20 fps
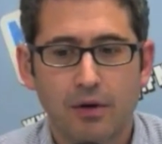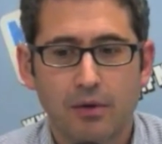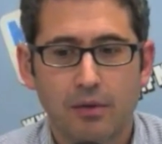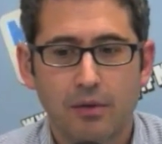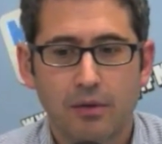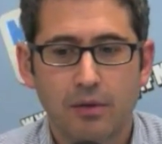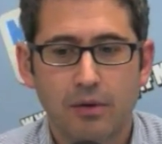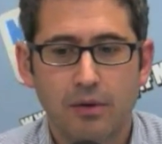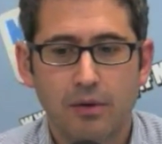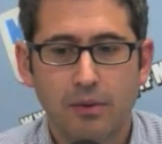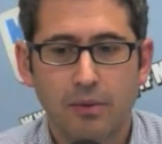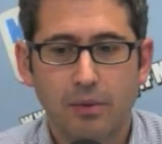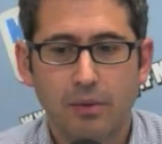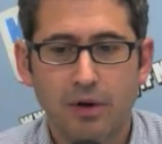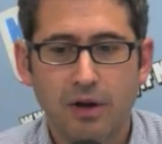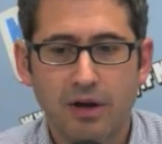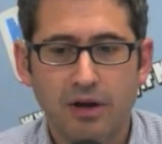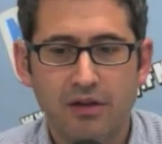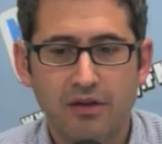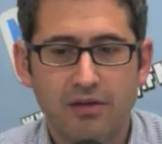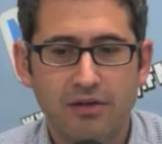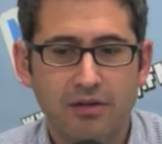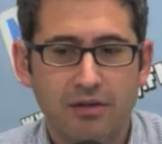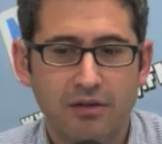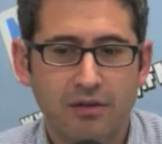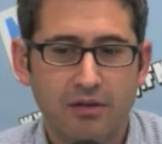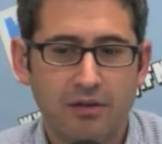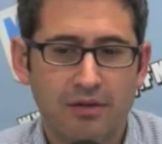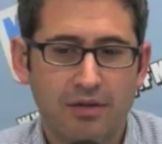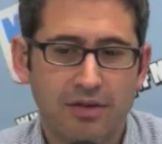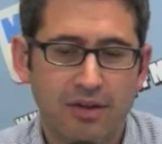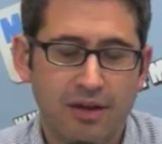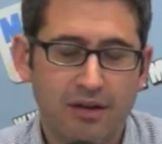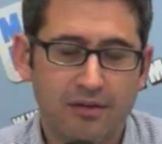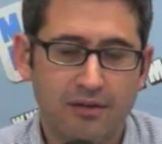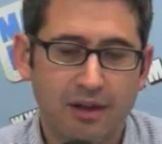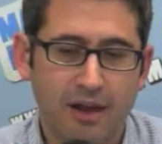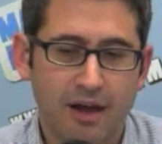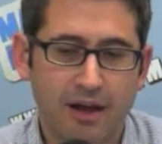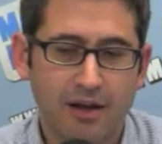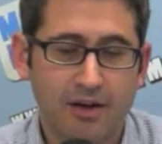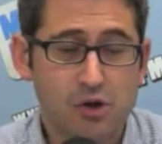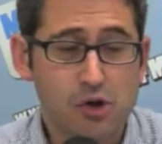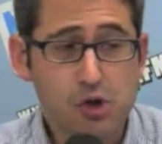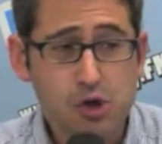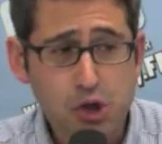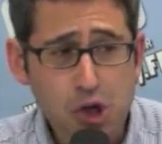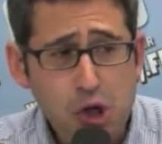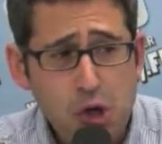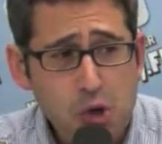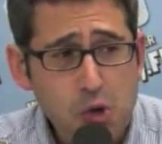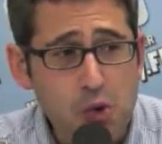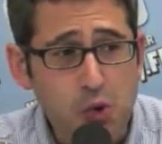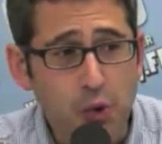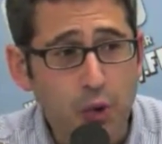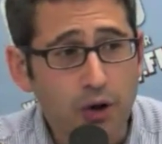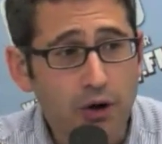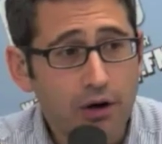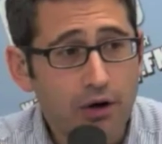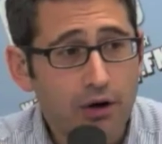uh, with uh, things like Jew.